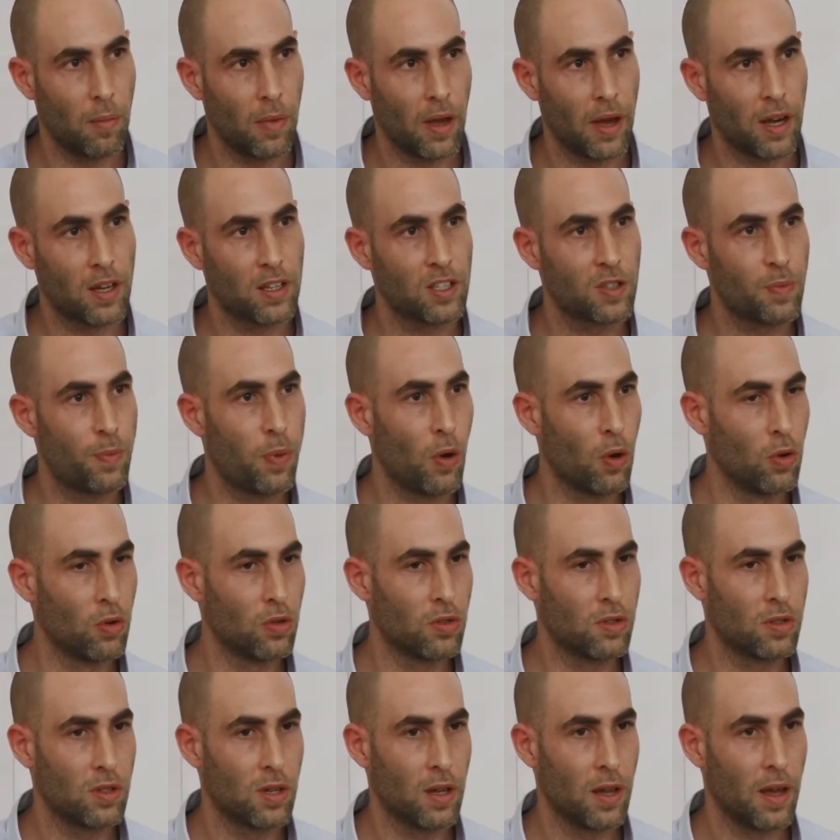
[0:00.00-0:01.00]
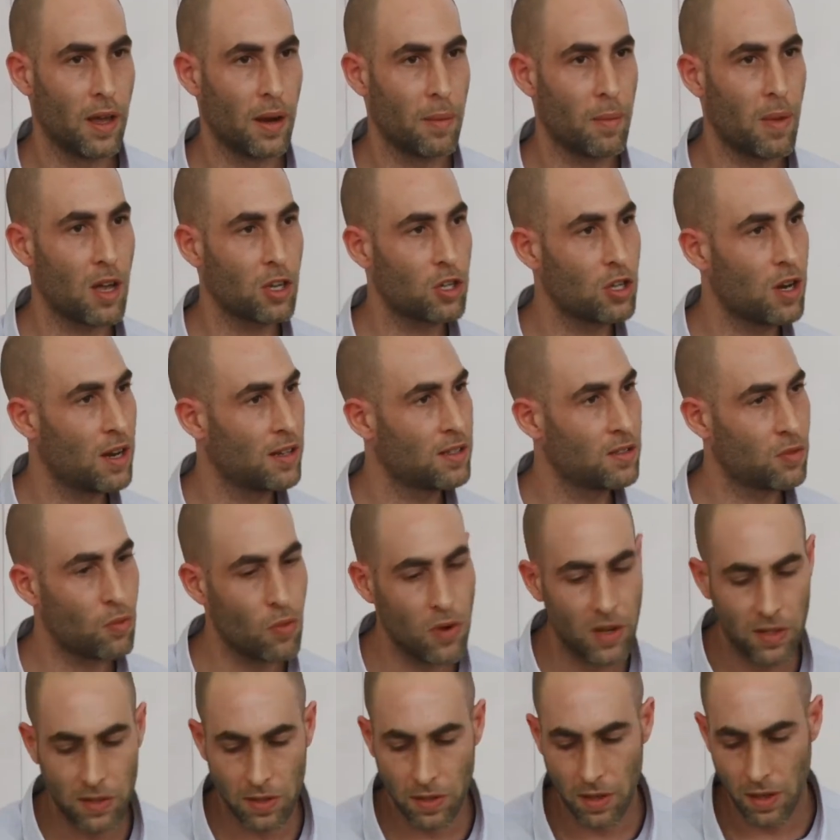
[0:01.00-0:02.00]
exposed and much less
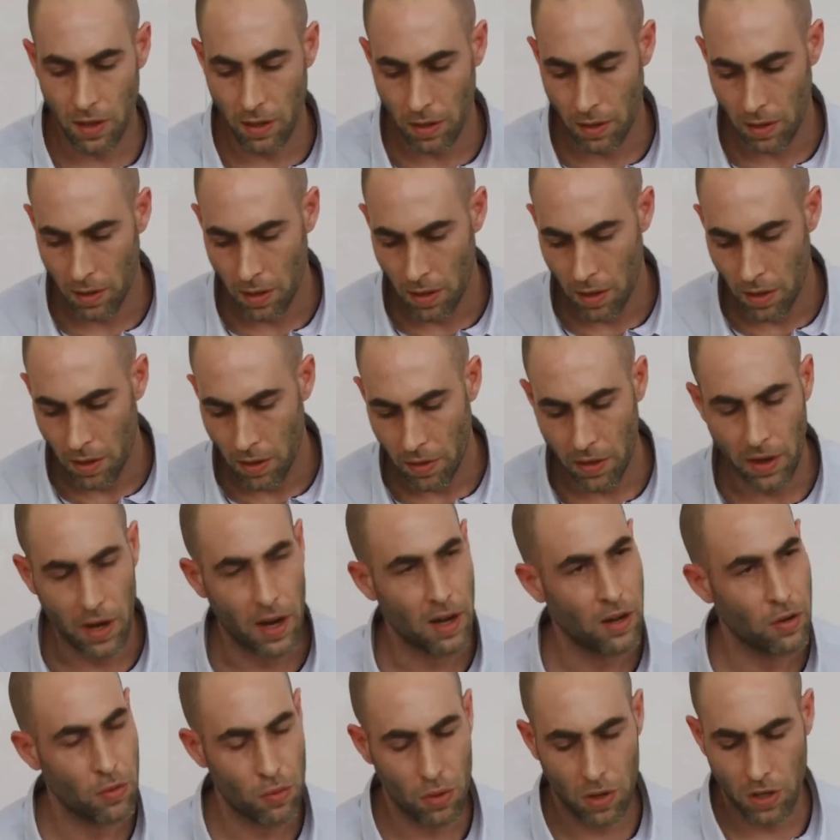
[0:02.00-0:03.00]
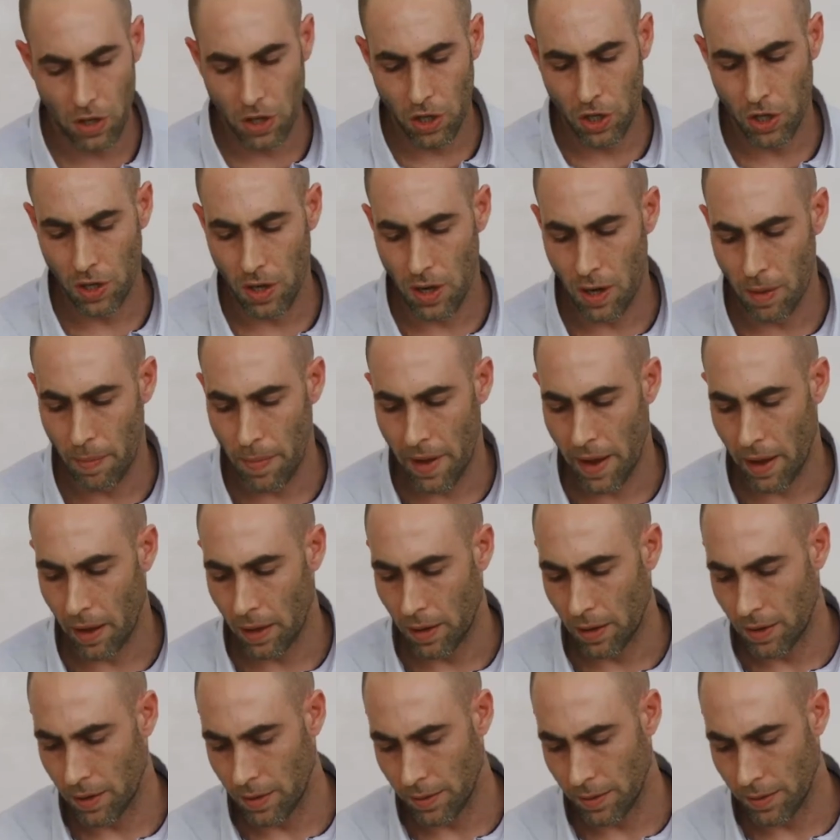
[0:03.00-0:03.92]
risky than any traditional bank.